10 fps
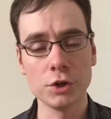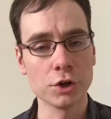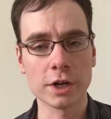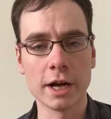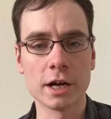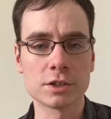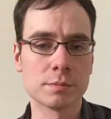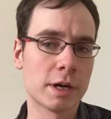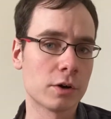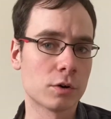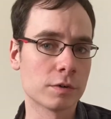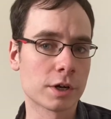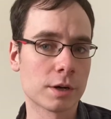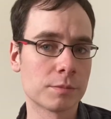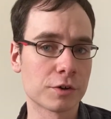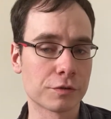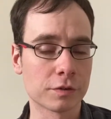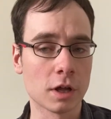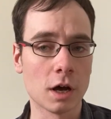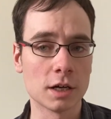Your character might overcome their
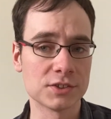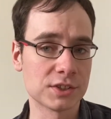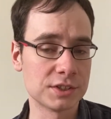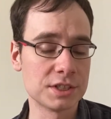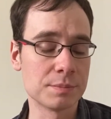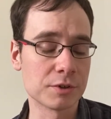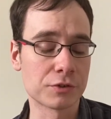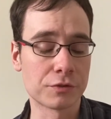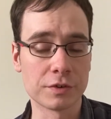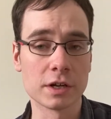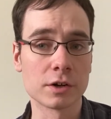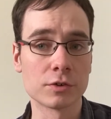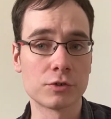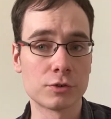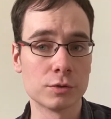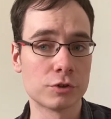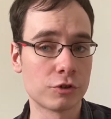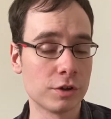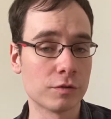flaws and deepest fears to achieve a